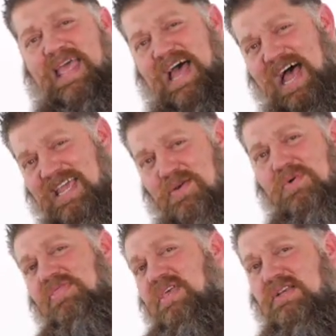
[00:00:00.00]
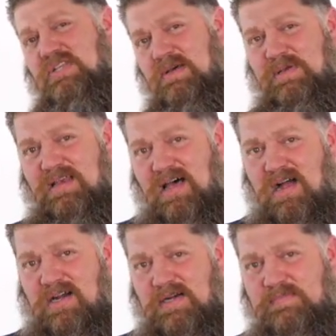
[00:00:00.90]
I can run things a little bit
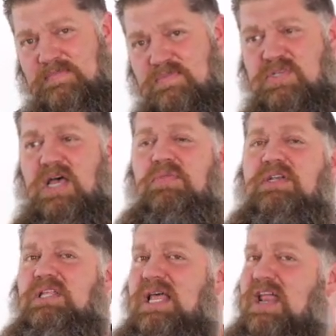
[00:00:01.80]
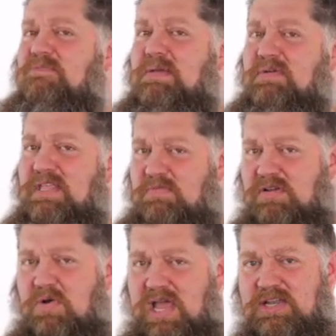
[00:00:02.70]
longer. So there's a lot of people that will
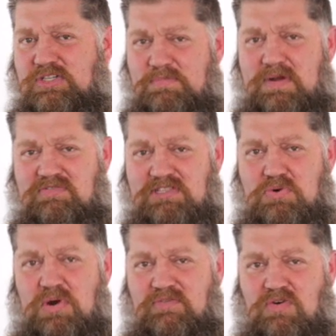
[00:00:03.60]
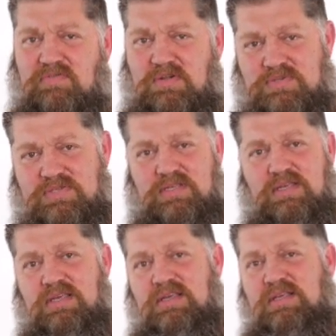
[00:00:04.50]
go ahead and jump over to 24 volts.
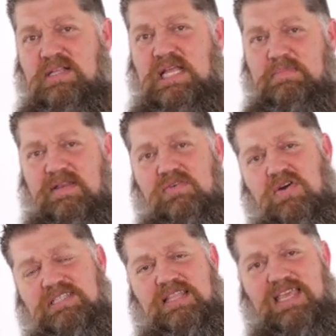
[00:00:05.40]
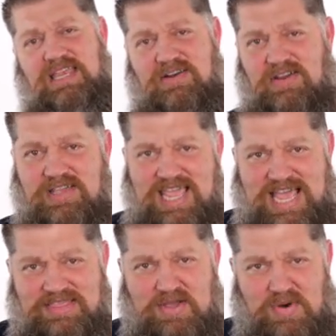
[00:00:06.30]
But of course, I think you're looking
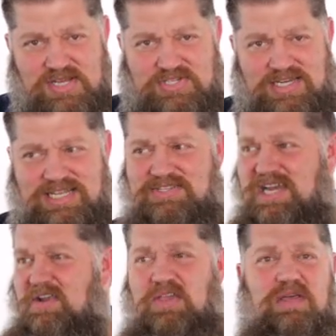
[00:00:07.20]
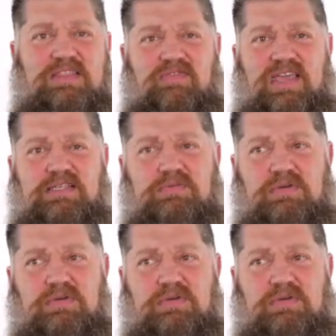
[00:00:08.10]
at the question that's staring you at the face.